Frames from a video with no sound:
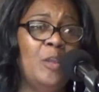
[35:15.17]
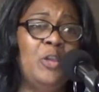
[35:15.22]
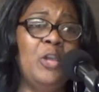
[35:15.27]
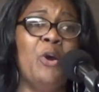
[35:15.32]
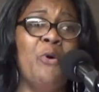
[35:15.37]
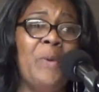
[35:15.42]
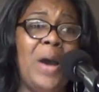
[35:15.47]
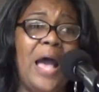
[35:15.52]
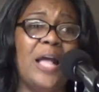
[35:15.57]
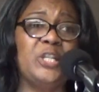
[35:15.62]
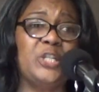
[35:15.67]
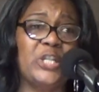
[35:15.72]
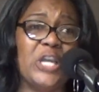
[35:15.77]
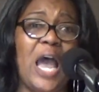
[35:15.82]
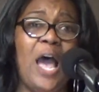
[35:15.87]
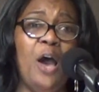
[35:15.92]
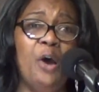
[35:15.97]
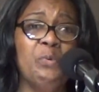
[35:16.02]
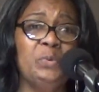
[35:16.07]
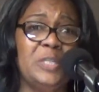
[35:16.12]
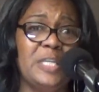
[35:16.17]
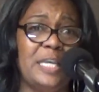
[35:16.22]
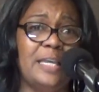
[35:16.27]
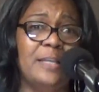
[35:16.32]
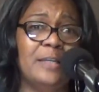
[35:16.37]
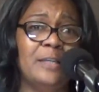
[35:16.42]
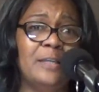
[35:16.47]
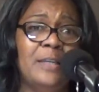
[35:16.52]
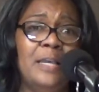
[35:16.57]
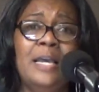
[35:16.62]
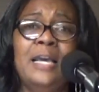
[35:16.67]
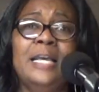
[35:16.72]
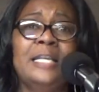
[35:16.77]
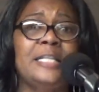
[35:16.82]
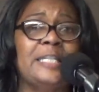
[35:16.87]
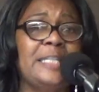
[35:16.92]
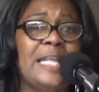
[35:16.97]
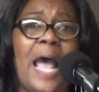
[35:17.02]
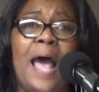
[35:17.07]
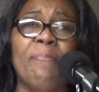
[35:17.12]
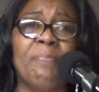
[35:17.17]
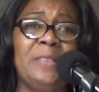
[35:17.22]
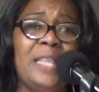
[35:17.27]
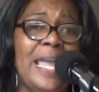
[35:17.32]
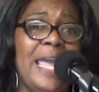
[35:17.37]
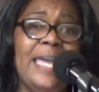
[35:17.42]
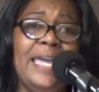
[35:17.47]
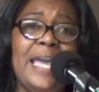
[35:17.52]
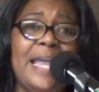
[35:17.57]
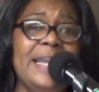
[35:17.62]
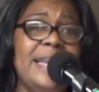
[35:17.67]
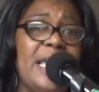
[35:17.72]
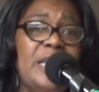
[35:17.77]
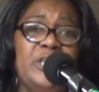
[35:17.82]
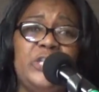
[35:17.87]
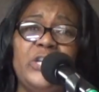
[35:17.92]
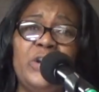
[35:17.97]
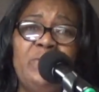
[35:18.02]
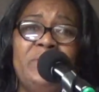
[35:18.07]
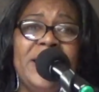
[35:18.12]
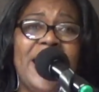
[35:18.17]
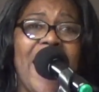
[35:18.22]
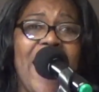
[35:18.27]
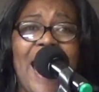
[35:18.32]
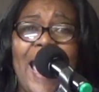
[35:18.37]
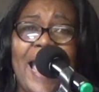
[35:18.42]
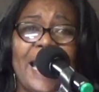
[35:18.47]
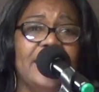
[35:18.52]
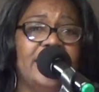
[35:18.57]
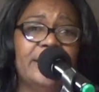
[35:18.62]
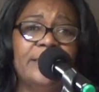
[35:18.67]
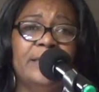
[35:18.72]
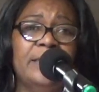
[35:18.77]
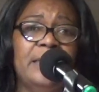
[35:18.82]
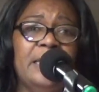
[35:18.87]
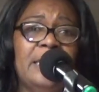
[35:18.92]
You are chosen. Stop thinking that you're not.